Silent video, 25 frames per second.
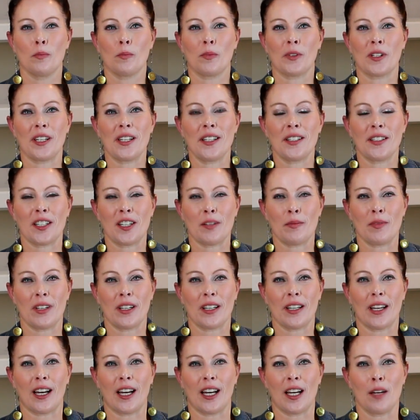Please leave me
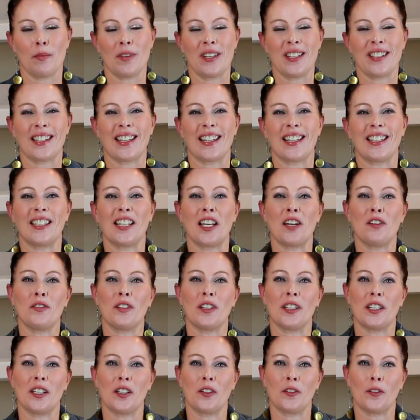a comment, I'd love
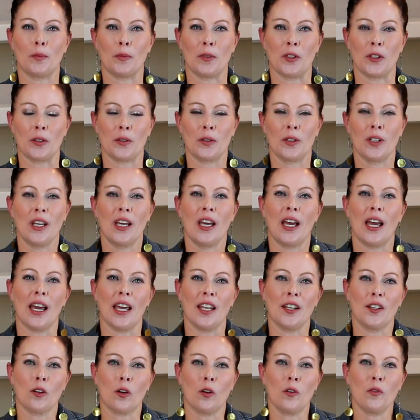to hear from you.
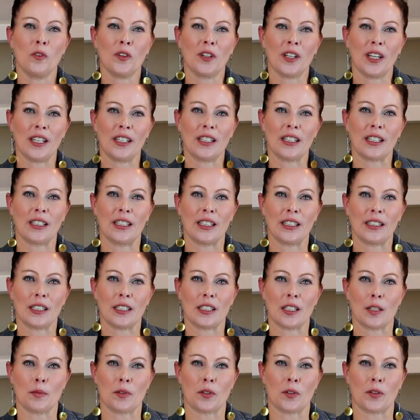And don't forget to click
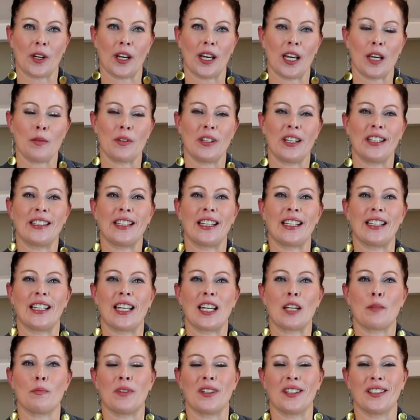to subscribe and hit that
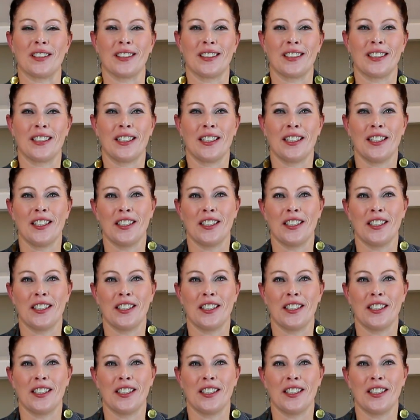like button.